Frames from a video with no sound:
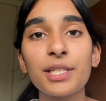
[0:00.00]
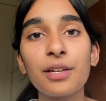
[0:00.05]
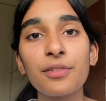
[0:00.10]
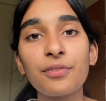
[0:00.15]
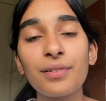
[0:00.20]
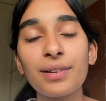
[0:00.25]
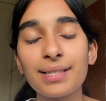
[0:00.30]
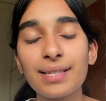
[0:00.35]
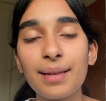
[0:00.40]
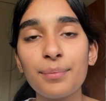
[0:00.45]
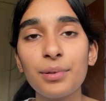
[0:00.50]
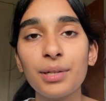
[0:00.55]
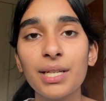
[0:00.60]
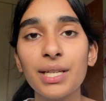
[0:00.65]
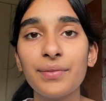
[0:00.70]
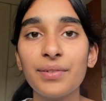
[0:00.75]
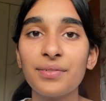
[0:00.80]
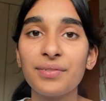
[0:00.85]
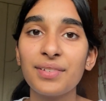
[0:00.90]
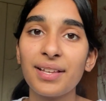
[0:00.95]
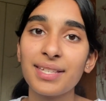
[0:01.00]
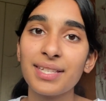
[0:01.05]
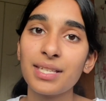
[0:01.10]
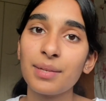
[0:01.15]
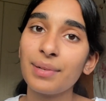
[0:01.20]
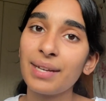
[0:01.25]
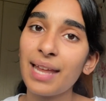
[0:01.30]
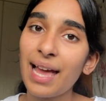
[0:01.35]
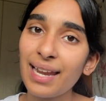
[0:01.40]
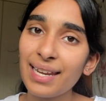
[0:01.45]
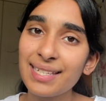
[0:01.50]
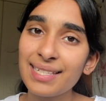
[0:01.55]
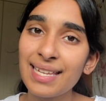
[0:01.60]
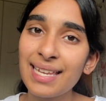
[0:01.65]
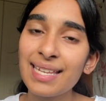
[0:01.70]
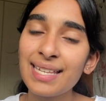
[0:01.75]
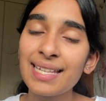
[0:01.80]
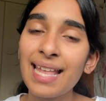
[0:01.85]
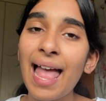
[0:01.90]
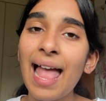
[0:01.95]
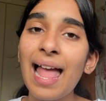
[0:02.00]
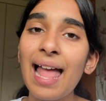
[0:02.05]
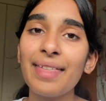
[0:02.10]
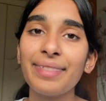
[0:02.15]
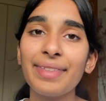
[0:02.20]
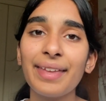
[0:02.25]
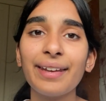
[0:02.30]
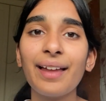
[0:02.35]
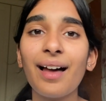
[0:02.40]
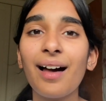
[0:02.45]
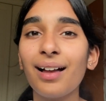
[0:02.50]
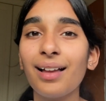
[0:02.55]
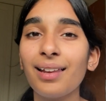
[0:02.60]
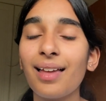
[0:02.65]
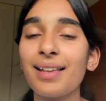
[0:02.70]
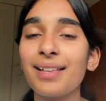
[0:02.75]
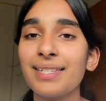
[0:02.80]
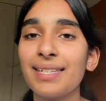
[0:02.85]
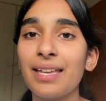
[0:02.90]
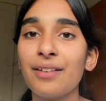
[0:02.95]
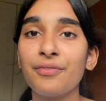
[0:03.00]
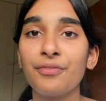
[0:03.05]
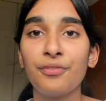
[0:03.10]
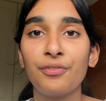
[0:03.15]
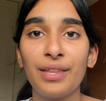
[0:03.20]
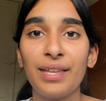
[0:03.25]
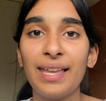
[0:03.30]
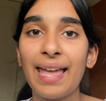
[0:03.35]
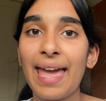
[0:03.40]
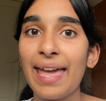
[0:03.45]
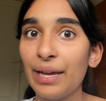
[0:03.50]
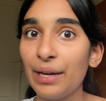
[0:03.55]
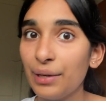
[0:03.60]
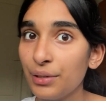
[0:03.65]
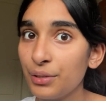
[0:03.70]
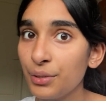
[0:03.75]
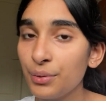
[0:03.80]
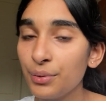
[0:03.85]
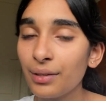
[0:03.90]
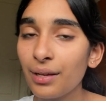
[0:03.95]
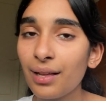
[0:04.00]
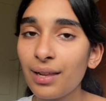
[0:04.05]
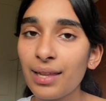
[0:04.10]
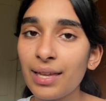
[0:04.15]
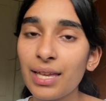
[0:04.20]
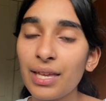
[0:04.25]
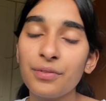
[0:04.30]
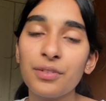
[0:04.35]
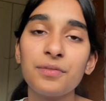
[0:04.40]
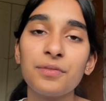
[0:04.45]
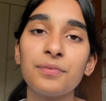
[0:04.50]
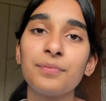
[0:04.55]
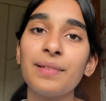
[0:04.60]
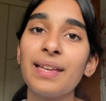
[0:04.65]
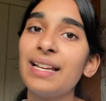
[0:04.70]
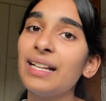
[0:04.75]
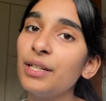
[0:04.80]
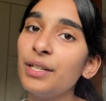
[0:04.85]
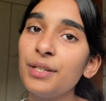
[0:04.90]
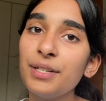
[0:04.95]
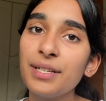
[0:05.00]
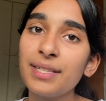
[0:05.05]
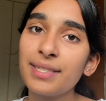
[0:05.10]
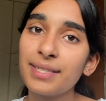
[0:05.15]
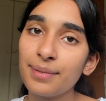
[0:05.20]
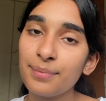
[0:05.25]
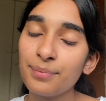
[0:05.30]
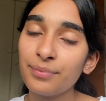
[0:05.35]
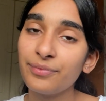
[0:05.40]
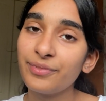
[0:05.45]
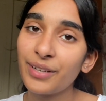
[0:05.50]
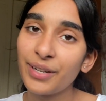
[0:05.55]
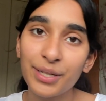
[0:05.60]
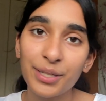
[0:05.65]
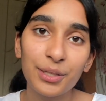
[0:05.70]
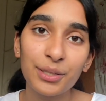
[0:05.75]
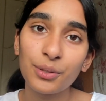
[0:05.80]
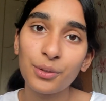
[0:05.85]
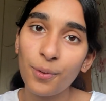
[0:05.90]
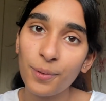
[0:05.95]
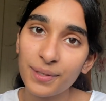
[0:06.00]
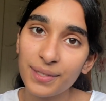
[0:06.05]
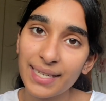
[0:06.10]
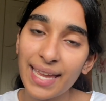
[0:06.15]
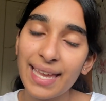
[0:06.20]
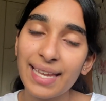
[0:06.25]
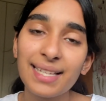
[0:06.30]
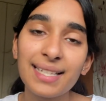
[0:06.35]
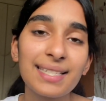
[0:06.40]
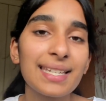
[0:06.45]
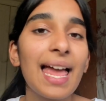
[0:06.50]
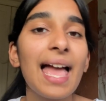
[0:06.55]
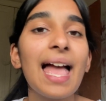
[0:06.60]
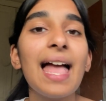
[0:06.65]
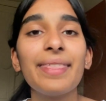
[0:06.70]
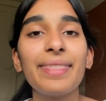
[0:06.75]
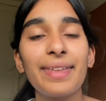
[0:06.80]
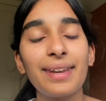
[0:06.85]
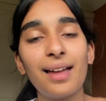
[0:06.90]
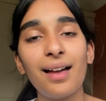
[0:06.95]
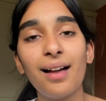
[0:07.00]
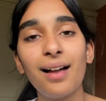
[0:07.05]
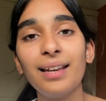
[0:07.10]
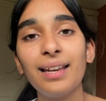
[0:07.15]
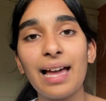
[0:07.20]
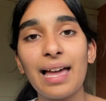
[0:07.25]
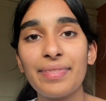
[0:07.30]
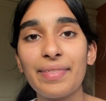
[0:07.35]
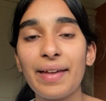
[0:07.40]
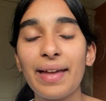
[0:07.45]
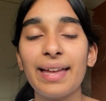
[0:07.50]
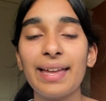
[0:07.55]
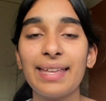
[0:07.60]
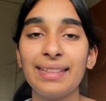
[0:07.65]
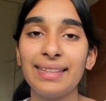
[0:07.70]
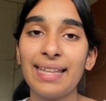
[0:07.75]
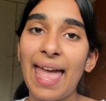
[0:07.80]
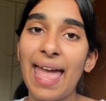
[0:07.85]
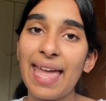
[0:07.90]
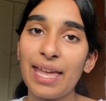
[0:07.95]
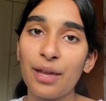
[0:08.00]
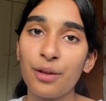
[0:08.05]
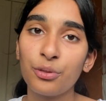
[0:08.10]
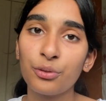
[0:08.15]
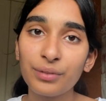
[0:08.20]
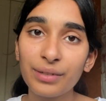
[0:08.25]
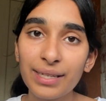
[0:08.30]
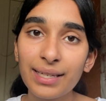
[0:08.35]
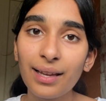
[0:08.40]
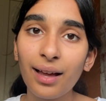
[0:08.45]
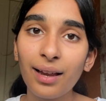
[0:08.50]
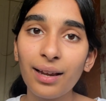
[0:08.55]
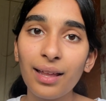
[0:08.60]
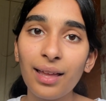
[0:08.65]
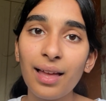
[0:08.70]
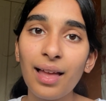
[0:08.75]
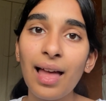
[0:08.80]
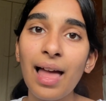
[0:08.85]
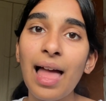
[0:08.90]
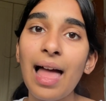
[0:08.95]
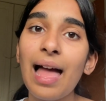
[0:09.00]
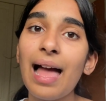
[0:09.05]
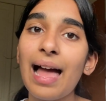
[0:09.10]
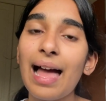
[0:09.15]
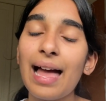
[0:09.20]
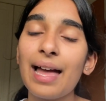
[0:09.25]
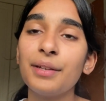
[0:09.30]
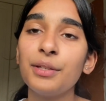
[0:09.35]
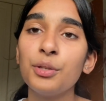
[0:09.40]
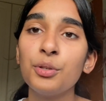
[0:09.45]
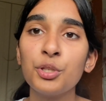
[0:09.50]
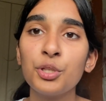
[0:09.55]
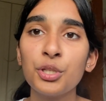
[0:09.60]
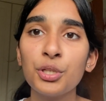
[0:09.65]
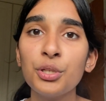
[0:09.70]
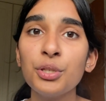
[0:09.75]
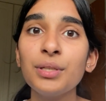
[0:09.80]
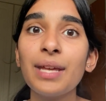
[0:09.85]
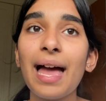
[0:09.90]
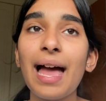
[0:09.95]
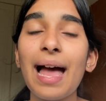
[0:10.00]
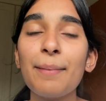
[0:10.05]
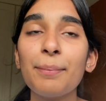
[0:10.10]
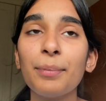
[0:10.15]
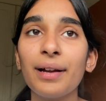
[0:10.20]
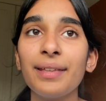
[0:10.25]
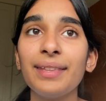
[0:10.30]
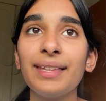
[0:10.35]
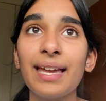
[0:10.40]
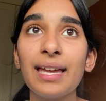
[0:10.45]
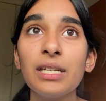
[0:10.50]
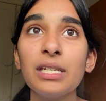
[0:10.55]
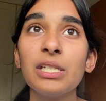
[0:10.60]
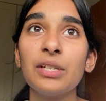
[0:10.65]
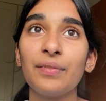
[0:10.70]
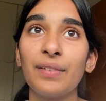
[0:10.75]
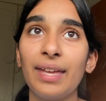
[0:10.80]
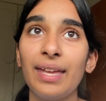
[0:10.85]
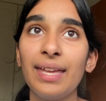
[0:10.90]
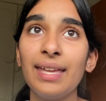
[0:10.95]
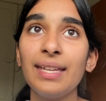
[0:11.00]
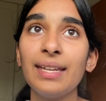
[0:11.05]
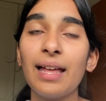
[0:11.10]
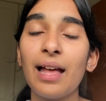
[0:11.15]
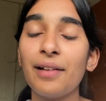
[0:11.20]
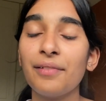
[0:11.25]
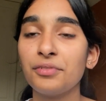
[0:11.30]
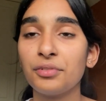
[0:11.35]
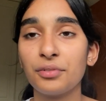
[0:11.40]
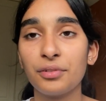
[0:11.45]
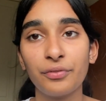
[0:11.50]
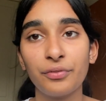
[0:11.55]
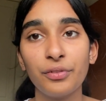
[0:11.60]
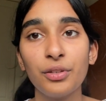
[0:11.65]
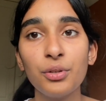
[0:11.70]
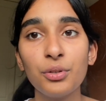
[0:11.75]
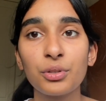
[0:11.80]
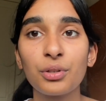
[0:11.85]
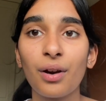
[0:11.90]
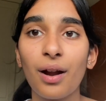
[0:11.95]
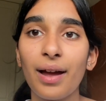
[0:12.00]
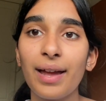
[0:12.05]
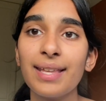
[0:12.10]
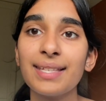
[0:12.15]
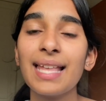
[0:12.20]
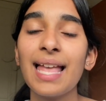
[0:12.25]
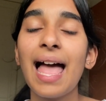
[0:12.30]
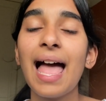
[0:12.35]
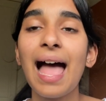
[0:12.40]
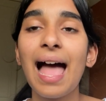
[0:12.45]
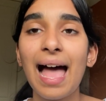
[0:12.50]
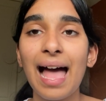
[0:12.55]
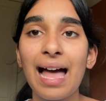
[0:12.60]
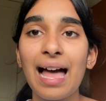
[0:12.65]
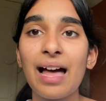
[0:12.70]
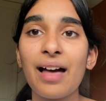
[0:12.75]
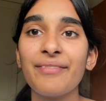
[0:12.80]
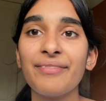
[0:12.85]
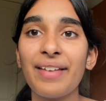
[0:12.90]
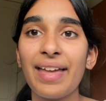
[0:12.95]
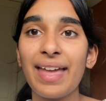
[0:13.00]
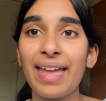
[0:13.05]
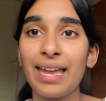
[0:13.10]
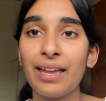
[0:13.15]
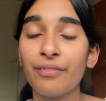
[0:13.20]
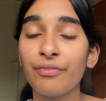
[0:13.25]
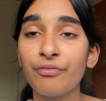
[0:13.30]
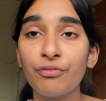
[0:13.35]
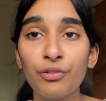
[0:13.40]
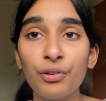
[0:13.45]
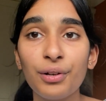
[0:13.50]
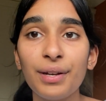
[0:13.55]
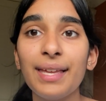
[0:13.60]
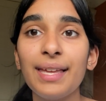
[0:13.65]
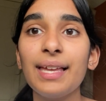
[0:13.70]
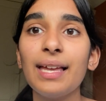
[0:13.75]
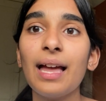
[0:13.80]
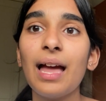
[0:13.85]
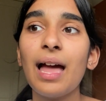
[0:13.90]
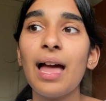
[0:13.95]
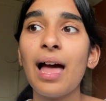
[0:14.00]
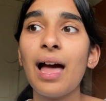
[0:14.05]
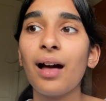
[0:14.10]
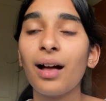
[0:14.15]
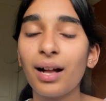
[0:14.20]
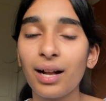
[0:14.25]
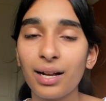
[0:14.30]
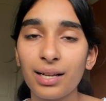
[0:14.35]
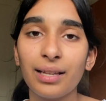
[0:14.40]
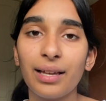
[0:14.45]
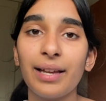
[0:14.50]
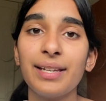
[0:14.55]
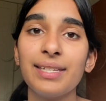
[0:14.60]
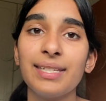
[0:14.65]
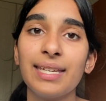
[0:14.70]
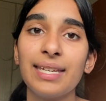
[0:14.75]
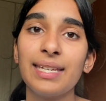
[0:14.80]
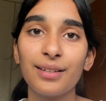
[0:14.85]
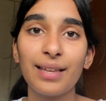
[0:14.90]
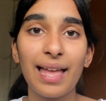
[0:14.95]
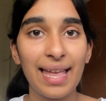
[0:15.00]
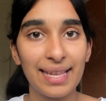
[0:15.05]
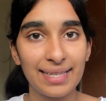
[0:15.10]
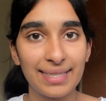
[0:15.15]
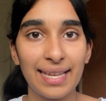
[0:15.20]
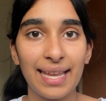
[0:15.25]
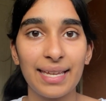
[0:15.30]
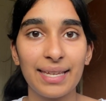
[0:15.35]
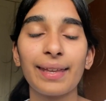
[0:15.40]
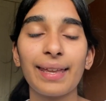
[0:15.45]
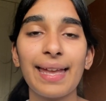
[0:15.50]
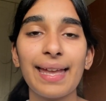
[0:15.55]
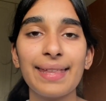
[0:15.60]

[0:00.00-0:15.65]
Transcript: So for example, if you've done some analysis, then highlight it for the AO2 colour. If you've included some very good context, then highlight that in the AO3 colour, and you should, by the end of it, after a few tries, have a fully highlighted essay.